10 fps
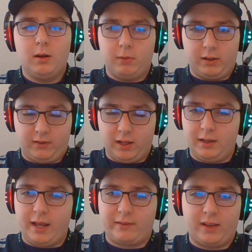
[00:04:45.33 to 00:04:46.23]
But until
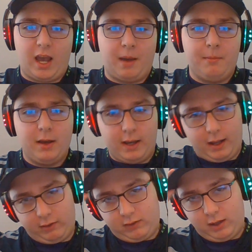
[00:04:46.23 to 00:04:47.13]
next time,
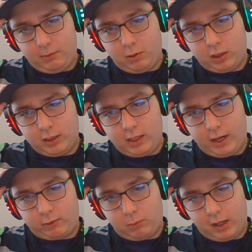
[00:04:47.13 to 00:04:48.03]
I'll see you all in the
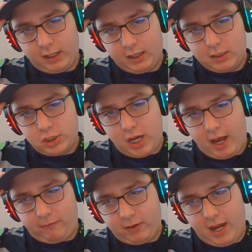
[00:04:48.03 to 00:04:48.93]
next one.
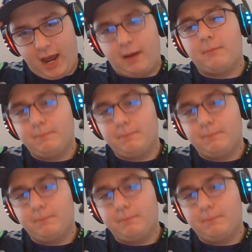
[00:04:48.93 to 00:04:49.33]
Ciao for now.